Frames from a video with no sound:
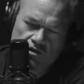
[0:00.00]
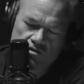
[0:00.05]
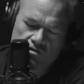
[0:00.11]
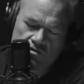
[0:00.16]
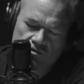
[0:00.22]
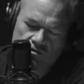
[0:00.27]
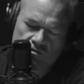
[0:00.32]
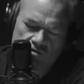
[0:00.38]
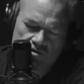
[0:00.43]

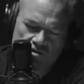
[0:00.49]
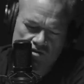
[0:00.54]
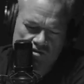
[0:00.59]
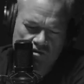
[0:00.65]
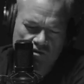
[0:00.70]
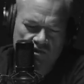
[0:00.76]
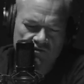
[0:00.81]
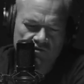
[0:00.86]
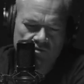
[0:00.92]
So
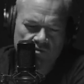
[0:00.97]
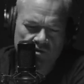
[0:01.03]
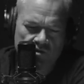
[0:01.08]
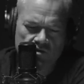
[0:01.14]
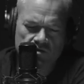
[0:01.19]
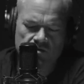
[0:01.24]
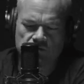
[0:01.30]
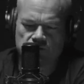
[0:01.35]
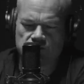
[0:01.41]
just so
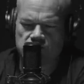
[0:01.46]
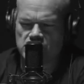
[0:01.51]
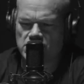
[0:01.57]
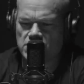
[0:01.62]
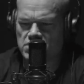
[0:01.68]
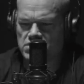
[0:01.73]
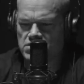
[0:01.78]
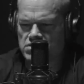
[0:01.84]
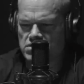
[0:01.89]
everyone knows,
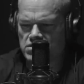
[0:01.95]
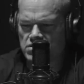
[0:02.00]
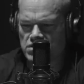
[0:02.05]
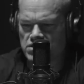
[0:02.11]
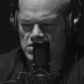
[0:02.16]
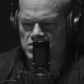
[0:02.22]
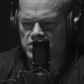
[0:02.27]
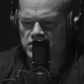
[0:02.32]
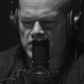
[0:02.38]
these
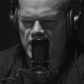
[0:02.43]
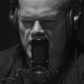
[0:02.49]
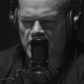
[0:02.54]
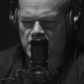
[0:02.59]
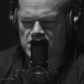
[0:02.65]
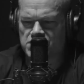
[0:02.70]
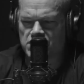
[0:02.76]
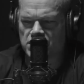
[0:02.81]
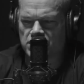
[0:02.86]
these are the
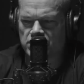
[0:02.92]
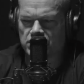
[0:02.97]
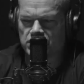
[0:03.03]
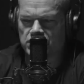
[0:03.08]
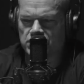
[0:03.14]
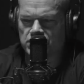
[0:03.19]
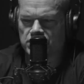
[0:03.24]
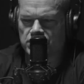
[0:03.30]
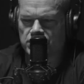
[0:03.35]
guys that
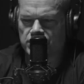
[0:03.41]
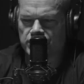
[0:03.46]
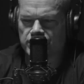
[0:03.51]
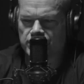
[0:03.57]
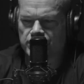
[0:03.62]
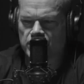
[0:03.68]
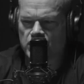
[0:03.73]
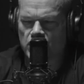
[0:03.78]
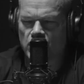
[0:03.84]

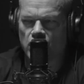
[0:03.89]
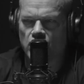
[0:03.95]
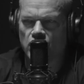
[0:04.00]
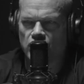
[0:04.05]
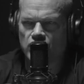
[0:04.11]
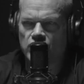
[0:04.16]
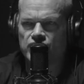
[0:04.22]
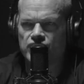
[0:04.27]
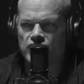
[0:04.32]

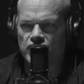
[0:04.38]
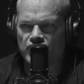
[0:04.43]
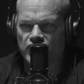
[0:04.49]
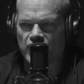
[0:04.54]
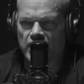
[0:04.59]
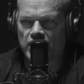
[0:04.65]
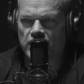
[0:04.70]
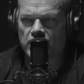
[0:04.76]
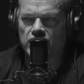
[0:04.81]
call for
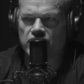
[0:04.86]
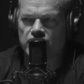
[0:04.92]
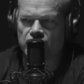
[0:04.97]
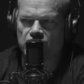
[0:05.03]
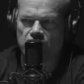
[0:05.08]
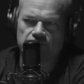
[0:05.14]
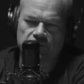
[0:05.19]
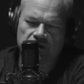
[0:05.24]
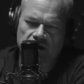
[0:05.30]
fire
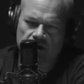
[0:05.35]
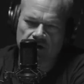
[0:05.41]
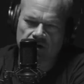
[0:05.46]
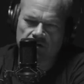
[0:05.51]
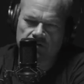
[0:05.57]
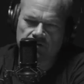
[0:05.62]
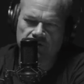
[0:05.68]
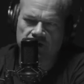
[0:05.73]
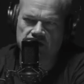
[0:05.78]
from the
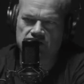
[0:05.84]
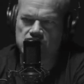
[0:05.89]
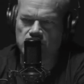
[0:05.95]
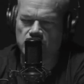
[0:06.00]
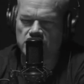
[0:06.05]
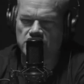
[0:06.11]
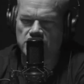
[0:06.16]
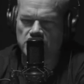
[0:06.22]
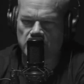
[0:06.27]
air. That's
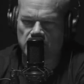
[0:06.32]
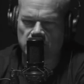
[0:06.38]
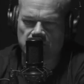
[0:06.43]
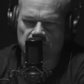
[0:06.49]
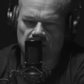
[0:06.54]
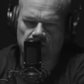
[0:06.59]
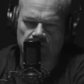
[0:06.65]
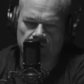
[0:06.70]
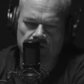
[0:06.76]
that, who we're
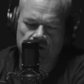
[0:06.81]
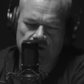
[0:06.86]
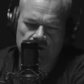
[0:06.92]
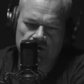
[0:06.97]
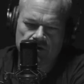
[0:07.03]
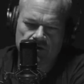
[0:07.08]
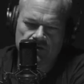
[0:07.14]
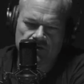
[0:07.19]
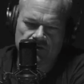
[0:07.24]
absolutely. talking
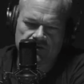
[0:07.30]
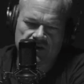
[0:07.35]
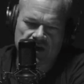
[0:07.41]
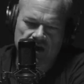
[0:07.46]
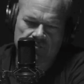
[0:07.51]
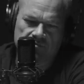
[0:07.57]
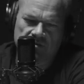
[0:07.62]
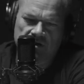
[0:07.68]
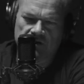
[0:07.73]
about. And the
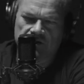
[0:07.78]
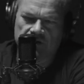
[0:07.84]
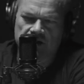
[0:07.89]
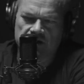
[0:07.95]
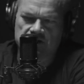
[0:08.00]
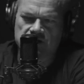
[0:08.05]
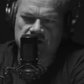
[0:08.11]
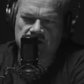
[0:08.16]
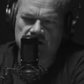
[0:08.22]
TACP and
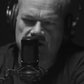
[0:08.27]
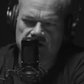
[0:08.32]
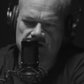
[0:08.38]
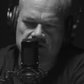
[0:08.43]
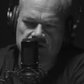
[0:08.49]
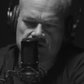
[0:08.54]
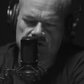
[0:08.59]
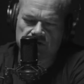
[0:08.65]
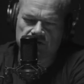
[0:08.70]
the
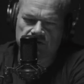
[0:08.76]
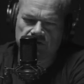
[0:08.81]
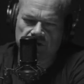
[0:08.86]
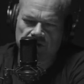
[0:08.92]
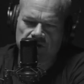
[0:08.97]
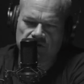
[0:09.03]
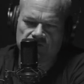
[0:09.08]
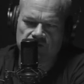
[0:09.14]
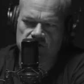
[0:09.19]
STS, these are
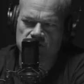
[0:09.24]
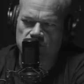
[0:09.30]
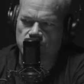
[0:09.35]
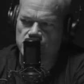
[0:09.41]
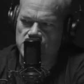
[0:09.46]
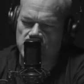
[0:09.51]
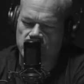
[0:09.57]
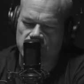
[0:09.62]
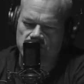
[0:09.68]

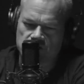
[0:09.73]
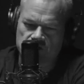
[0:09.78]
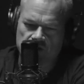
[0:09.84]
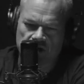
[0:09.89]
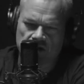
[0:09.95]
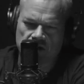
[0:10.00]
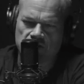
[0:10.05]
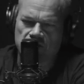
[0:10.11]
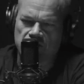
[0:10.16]
individuals that are
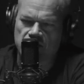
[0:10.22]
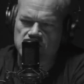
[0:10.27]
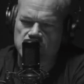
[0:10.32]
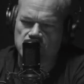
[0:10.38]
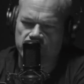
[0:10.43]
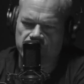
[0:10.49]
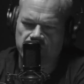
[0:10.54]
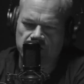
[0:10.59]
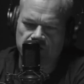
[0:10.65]
trained.
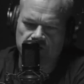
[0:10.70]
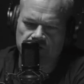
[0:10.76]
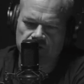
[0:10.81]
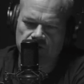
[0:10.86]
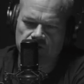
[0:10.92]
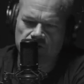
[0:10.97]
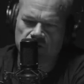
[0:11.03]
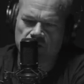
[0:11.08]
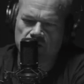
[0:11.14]
That's what they
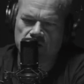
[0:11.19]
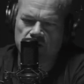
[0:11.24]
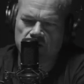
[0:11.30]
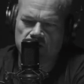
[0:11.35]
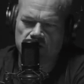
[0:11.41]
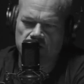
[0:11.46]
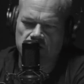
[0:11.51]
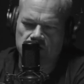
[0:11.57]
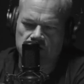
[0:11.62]
do. Mm
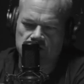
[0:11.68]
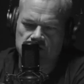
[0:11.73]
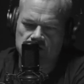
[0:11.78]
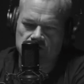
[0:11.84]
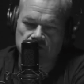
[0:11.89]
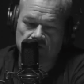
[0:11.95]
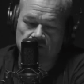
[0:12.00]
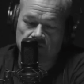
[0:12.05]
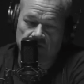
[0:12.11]
-hmm.
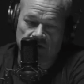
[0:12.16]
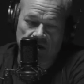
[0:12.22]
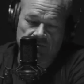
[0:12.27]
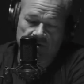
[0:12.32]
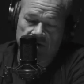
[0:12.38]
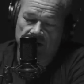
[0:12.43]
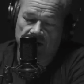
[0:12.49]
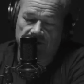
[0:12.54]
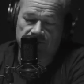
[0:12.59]
It's I
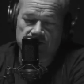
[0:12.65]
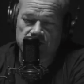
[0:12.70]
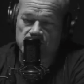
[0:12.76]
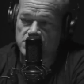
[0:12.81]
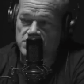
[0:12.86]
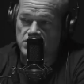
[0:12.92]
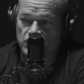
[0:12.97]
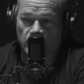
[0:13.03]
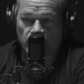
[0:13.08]
mean,
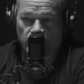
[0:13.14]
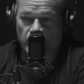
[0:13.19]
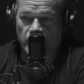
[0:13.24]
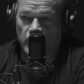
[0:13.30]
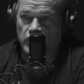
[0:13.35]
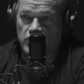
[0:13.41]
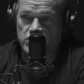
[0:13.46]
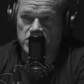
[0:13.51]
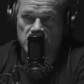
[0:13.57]
obviously, it's a really
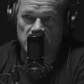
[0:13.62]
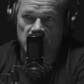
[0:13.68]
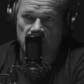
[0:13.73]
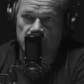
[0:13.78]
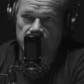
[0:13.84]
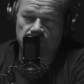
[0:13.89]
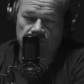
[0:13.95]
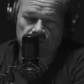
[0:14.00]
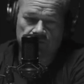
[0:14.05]
hard
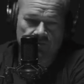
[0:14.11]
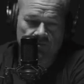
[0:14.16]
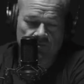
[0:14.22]
job.